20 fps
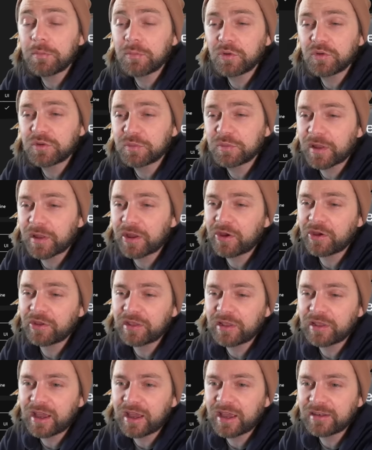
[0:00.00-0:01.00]
multiplayer
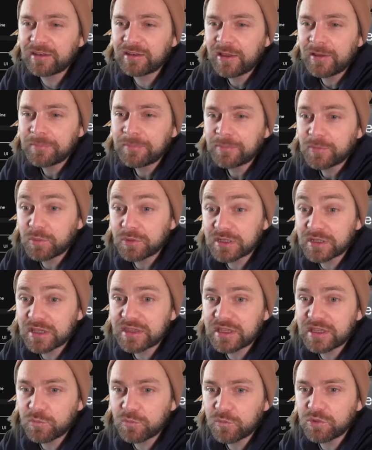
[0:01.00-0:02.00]
online, which I
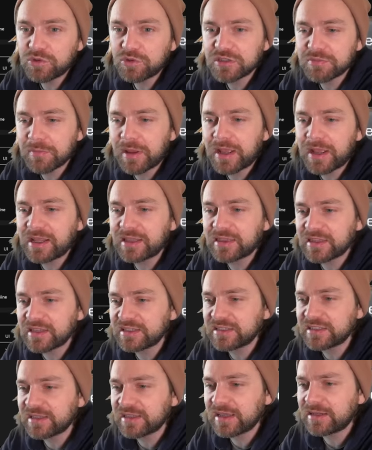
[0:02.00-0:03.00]
think will just make
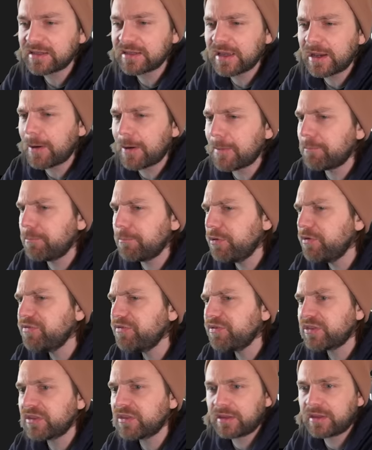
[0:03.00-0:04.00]
this stand out above
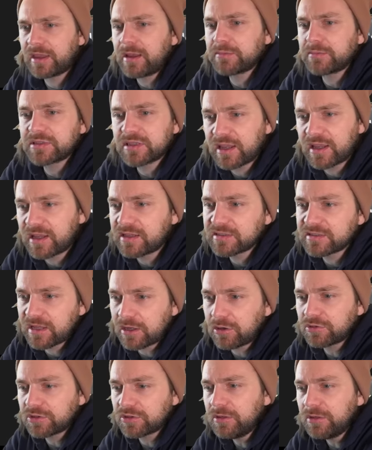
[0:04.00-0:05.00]
games like
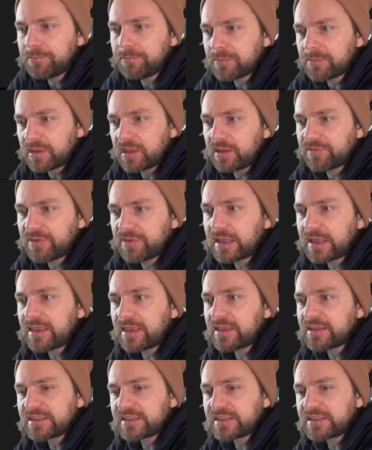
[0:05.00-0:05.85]
Zelda if they get the